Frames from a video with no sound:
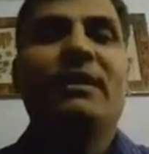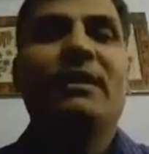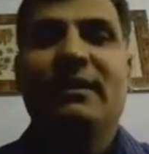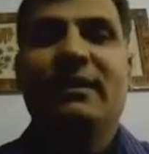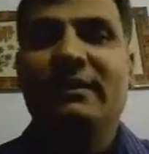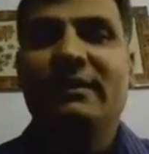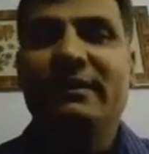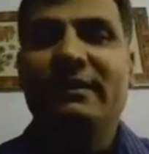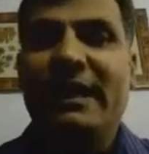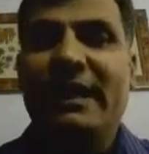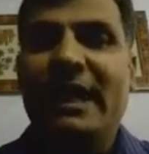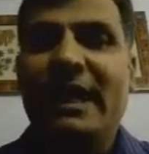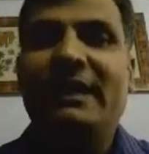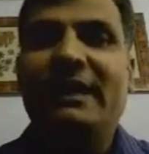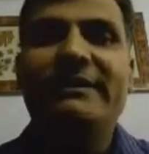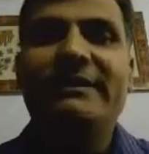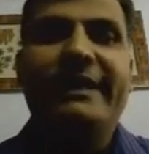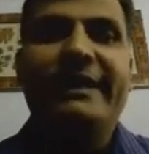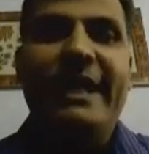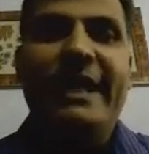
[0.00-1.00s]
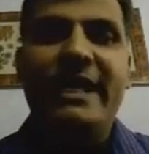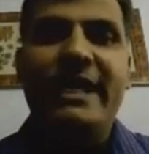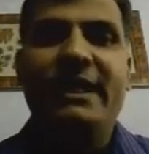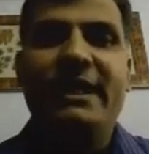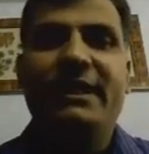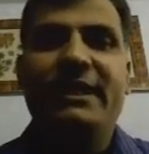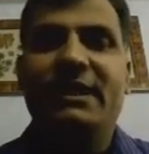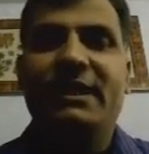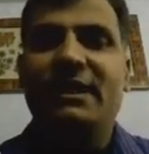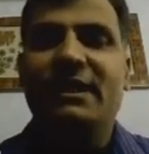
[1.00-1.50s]
lidar is a light
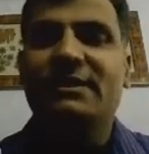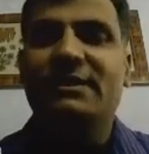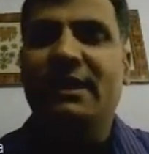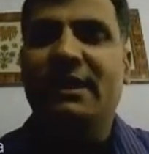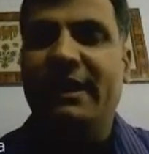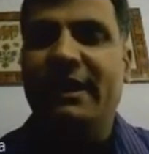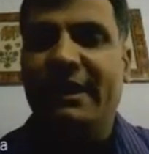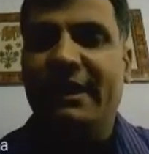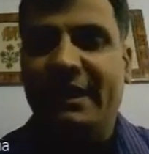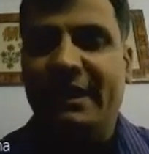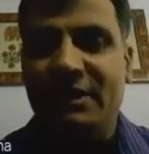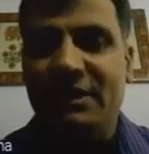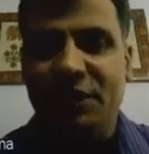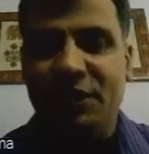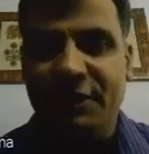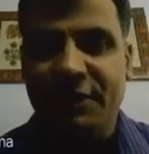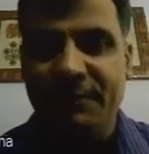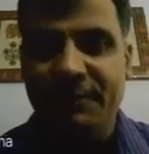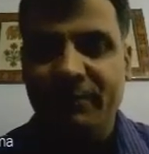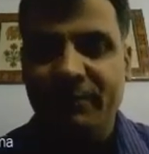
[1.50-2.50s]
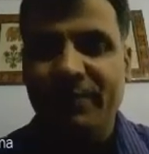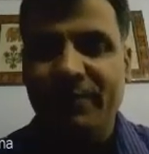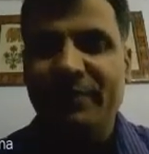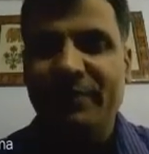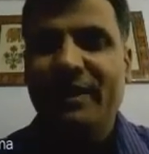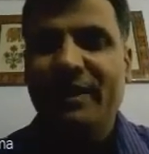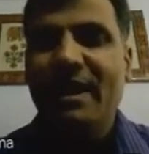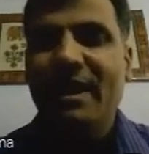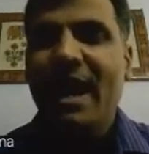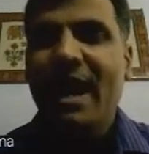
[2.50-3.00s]
detection and ranging,
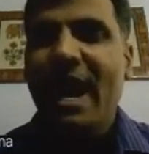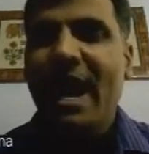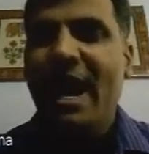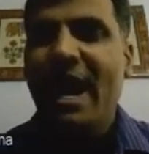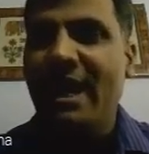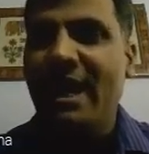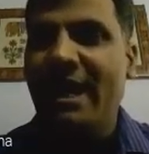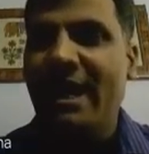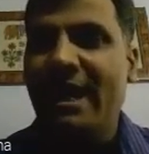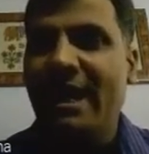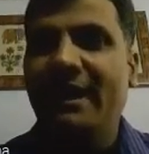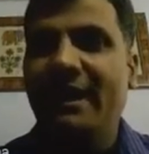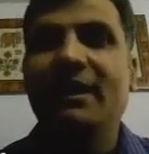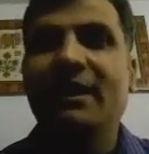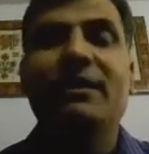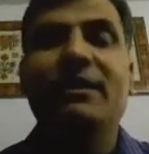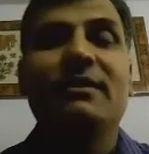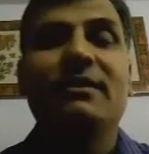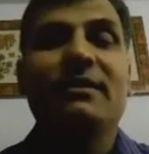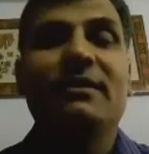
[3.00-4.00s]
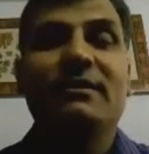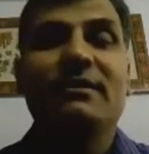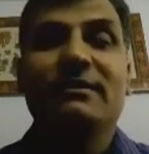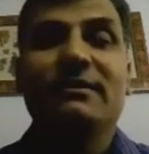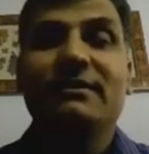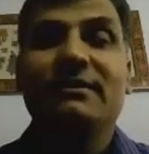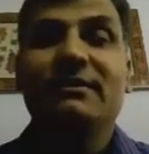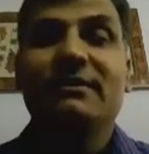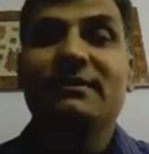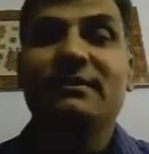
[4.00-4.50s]
and
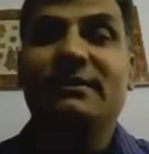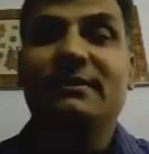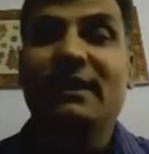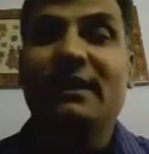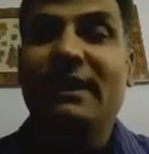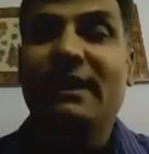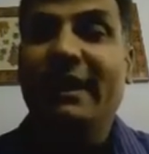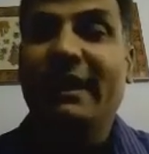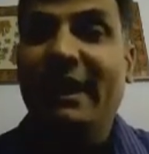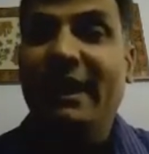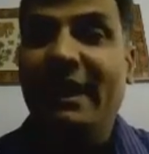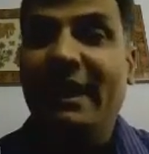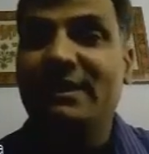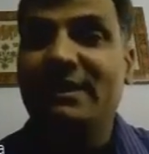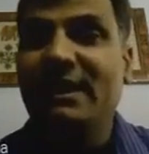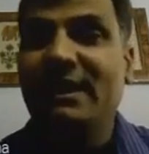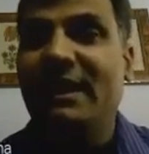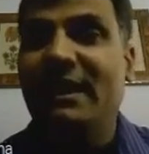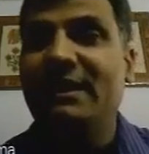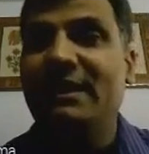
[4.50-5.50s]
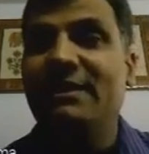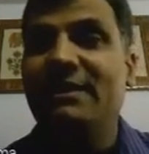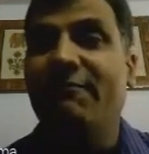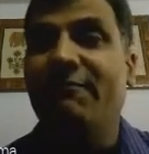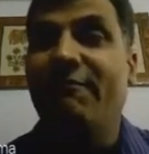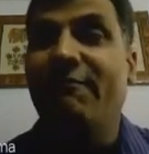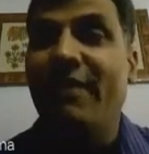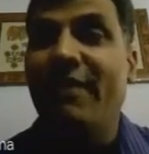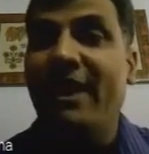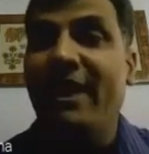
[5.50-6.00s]
the laser is a
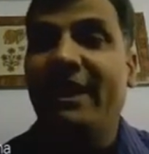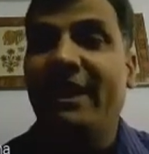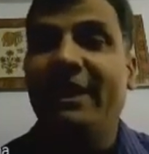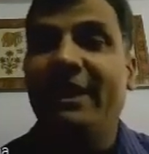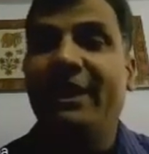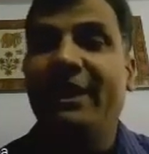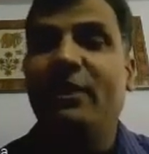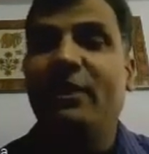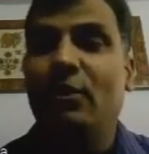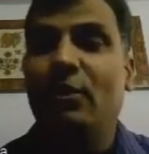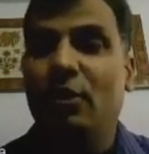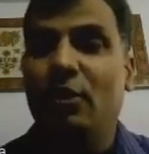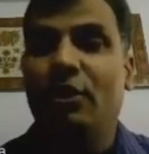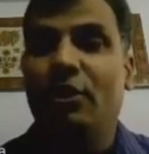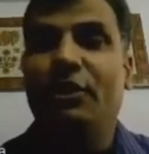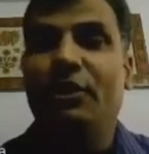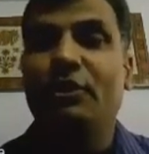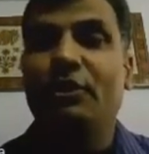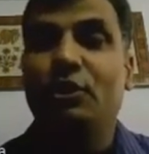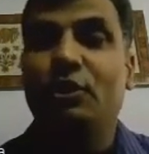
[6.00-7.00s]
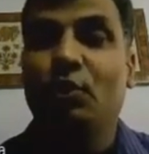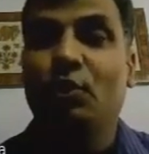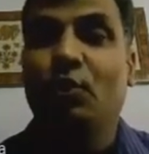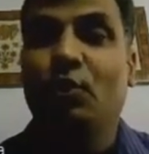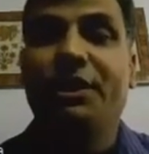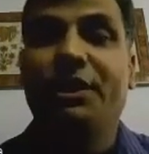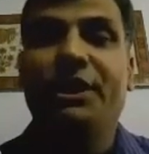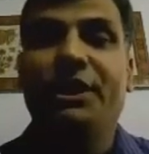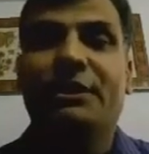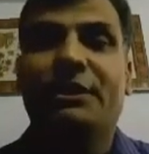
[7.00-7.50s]
very good
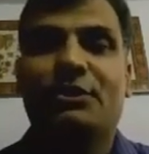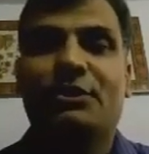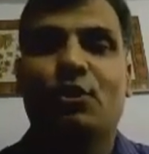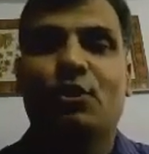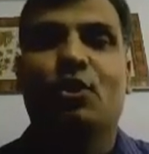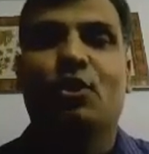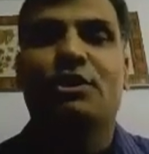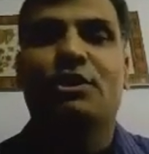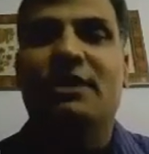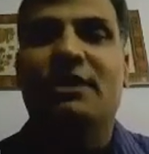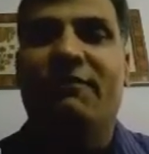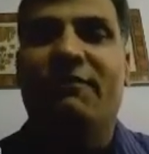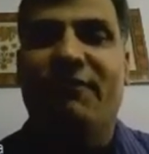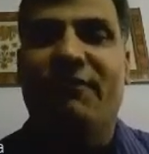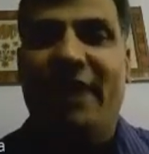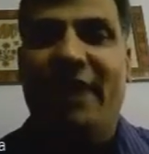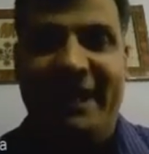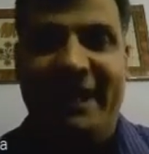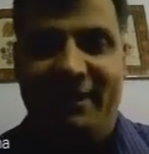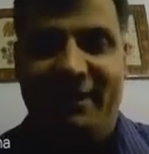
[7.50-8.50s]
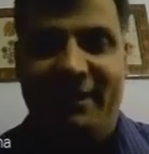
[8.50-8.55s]
unique source of light.